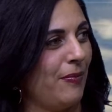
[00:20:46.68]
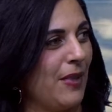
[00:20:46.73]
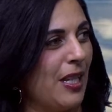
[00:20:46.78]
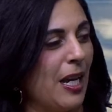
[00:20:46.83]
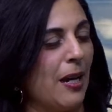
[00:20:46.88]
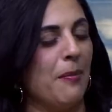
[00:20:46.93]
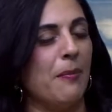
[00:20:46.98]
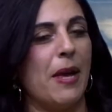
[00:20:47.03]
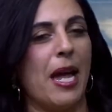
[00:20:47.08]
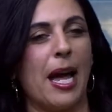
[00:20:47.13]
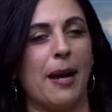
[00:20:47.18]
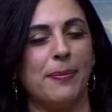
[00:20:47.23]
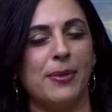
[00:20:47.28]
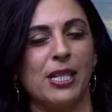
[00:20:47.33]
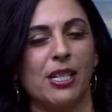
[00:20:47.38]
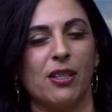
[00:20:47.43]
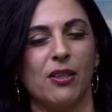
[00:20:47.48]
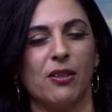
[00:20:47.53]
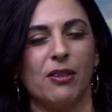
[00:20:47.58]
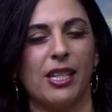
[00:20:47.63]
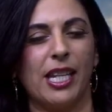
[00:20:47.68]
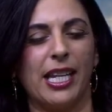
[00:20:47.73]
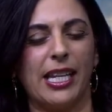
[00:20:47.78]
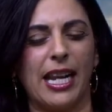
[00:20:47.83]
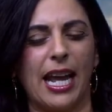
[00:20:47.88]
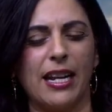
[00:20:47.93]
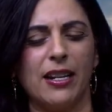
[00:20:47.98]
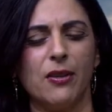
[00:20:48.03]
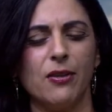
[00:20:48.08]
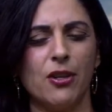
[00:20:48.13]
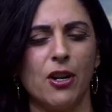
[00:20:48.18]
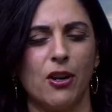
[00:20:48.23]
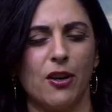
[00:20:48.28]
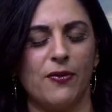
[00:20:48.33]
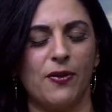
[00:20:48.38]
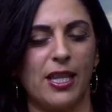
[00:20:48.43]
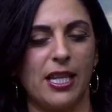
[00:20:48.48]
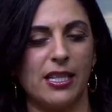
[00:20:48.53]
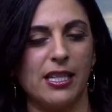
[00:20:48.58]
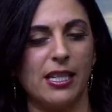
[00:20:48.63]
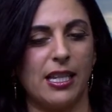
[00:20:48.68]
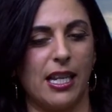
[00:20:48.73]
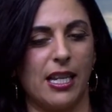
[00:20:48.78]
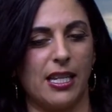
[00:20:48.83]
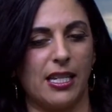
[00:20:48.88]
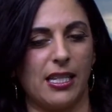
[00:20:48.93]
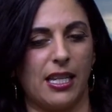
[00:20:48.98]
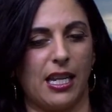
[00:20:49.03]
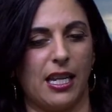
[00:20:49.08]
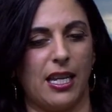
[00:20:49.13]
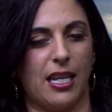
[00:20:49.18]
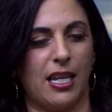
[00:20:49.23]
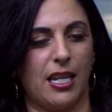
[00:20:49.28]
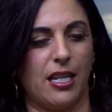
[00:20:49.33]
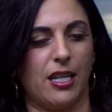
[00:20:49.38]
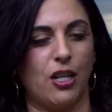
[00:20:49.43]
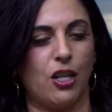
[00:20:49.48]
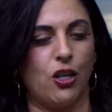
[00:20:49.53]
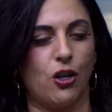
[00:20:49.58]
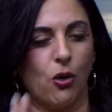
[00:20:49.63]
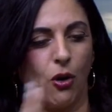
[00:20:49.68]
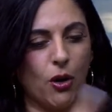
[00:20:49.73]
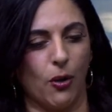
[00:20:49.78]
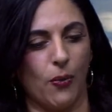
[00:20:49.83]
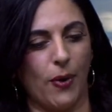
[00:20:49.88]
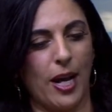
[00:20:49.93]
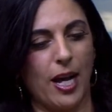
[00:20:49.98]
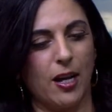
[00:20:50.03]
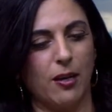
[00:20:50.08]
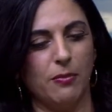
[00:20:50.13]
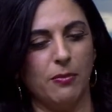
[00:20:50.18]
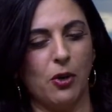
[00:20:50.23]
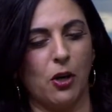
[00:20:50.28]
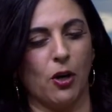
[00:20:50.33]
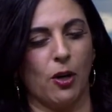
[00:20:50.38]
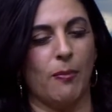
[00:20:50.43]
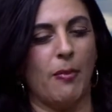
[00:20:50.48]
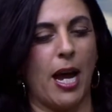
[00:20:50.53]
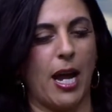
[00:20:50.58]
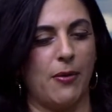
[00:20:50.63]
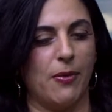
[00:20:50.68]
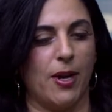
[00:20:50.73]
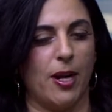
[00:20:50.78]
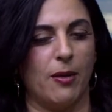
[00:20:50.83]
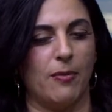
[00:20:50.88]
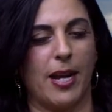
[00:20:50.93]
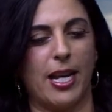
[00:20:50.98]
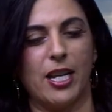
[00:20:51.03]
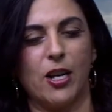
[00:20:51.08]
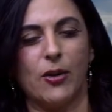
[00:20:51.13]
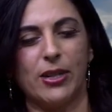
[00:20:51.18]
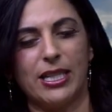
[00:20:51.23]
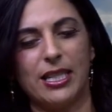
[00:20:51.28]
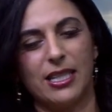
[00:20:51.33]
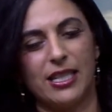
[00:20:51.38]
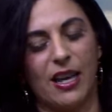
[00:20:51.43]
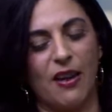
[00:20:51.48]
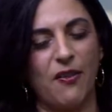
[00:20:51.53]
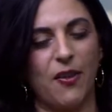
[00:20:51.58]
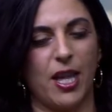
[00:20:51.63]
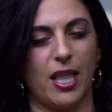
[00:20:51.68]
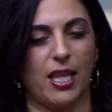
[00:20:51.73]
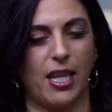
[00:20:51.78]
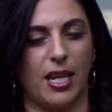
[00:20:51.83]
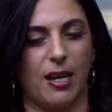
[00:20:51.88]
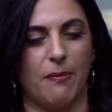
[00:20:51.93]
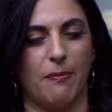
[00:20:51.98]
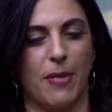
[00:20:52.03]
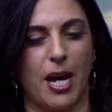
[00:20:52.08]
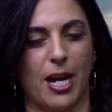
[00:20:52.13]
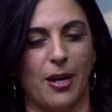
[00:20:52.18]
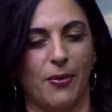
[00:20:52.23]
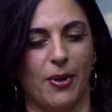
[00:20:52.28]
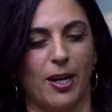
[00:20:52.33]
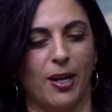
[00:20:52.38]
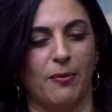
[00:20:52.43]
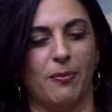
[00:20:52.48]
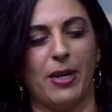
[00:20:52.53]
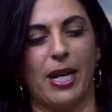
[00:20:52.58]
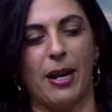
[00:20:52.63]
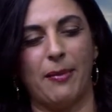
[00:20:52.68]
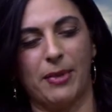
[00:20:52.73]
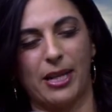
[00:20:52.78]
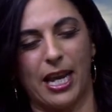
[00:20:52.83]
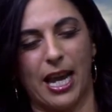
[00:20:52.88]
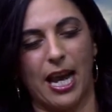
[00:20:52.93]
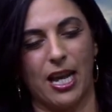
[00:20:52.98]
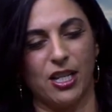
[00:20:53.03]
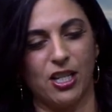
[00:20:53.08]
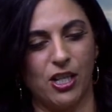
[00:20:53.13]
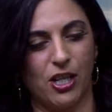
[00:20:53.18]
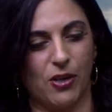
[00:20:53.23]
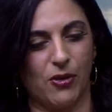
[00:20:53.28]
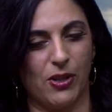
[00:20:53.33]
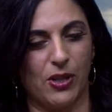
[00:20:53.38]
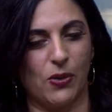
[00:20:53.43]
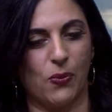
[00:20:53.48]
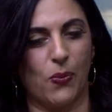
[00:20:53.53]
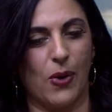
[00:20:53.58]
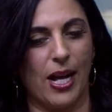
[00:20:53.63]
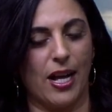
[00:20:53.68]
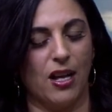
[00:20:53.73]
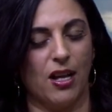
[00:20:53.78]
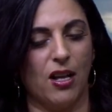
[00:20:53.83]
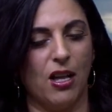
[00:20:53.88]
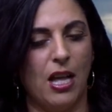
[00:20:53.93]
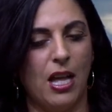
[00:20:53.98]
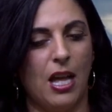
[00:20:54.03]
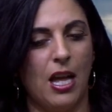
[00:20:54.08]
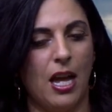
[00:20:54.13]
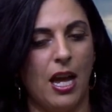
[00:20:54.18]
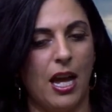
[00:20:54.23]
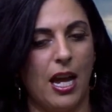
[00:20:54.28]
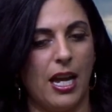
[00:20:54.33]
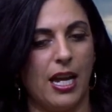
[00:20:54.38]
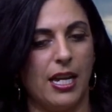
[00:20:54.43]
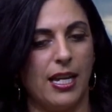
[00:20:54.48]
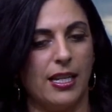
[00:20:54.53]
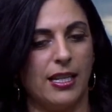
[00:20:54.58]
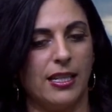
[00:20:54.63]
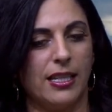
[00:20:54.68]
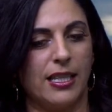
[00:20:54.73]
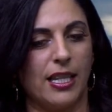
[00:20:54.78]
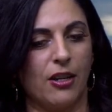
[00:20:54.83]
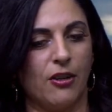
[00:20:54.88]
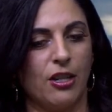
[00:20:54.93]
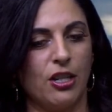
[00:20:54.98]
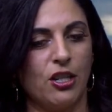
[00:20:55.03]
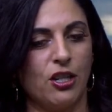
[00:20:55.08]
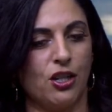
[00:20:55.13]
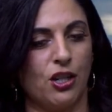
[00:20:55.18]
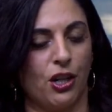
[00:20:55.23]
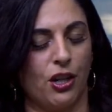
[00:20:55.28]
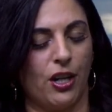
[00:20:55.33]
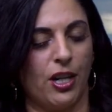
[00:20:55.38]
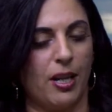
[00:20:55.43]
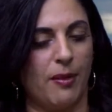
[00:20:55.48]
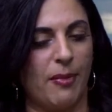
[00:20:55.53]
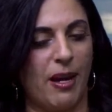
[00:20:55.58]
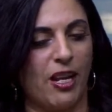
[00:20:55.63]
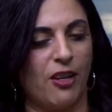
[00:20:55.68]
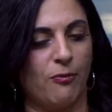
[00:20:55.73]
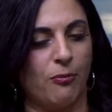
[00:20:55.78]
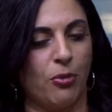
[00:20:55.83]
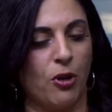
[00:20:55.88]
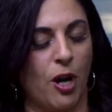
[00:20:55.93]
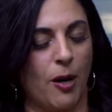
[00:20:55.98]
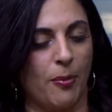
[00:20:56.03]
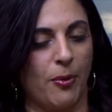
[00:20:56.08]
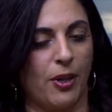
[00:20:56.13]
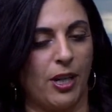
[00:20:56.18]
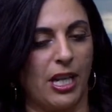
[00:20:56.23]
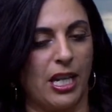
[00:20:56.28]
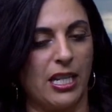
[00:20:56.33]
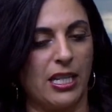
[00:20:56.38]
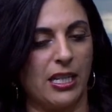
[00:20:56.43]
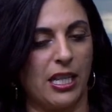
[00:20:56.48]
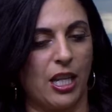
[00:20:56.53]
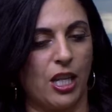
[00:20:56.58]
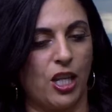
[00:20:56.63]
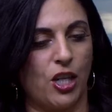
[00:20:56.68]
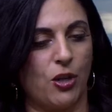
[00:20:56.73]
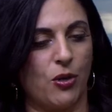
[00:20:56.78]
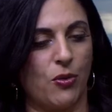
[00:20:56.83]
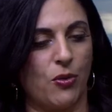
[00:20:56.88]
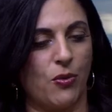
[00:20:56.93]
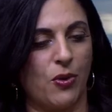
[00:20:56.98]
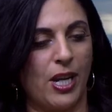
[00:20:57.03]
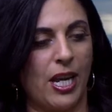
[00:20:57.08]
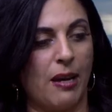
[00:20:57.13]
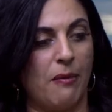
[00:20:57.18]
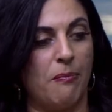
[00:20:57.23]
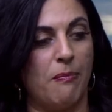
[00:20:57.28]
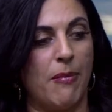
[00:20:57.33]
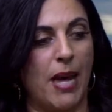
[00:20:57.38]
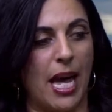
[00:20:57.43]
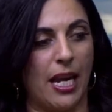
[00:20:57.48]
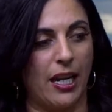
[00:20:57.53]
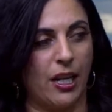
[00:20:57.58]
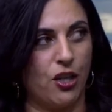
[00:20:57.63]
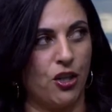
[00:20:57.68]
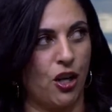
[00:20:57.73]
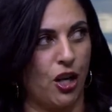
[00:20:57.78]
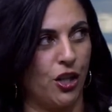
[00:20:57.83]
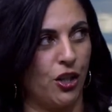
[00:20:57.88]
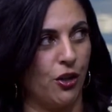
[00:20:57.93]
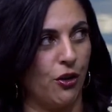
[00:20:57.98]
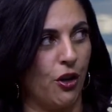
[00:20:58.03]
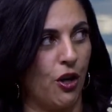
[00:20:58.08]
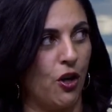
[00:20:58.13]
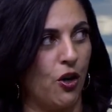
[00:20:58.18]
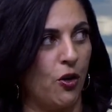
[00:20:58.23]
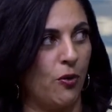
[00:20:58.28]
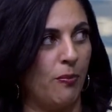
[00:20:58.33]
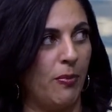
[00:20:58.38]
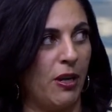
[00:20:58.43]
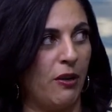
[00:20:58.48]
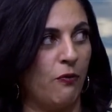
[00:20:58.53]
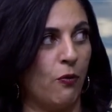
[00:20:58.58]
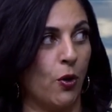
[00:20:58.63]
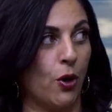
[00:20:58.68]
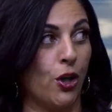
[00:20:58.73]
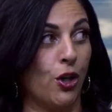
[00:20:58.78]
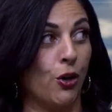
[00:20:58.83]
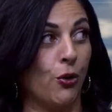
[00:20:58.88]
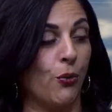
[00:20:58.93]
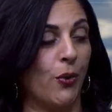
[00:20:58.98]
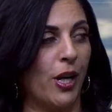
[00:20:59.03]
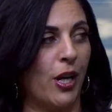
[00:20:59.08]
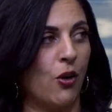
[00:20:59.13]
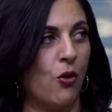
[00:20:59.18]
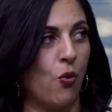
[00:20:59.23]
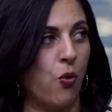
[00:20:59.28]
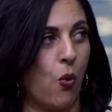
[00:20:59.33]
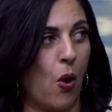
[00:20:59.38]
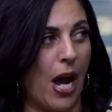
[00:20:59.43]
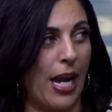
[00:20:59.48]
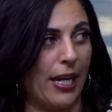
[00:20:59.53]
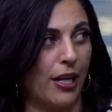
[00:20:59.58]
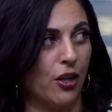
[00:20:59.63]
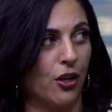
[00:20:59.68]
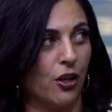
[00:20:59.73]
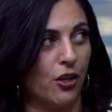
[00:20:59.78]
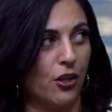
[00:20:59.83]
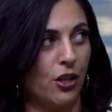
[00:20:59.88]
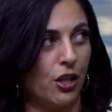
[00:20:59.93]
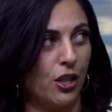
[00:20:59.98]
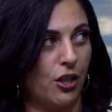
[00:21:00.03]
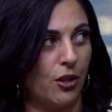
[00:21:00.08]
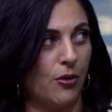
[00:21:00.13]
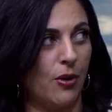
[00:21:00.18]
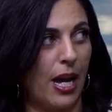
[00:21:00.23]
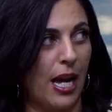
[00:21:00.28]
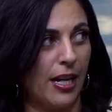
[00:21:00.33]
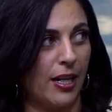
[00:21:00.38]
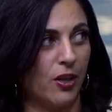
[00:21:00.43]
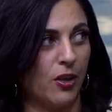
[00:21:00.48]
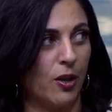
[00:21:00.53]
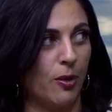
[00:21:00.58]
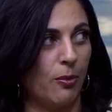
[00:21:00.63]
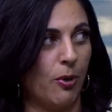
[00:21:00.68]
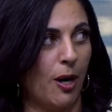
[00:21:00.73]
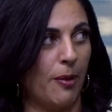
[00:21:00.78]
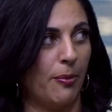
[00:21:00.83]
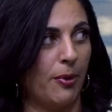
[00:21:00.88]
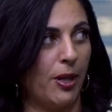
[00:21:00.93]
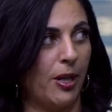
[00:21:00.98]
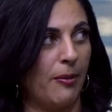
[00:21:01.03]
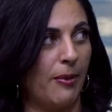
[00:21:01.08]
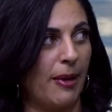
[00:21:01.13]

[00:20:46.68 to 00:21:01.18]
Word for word: Yep, absolutely. And I don't know if this is in your realm or my realm. I know it's definitely in my realm, but I'm going to ask you as well is there a certain amount of properties that you can manage on your own before you're required to hire a property